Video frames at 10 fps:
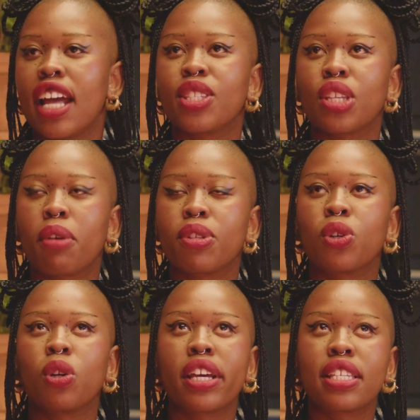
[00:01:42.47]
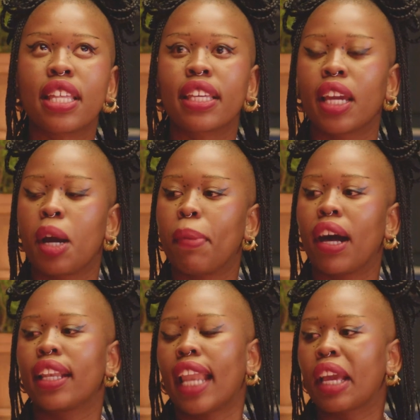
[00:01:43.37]
and so I was always thinking
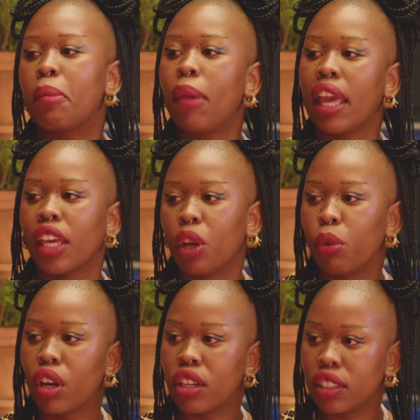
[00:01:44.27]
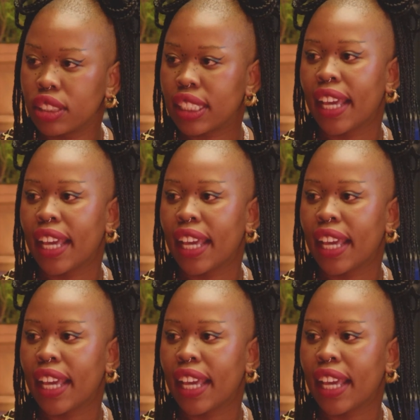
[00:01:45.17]
about like making worlds,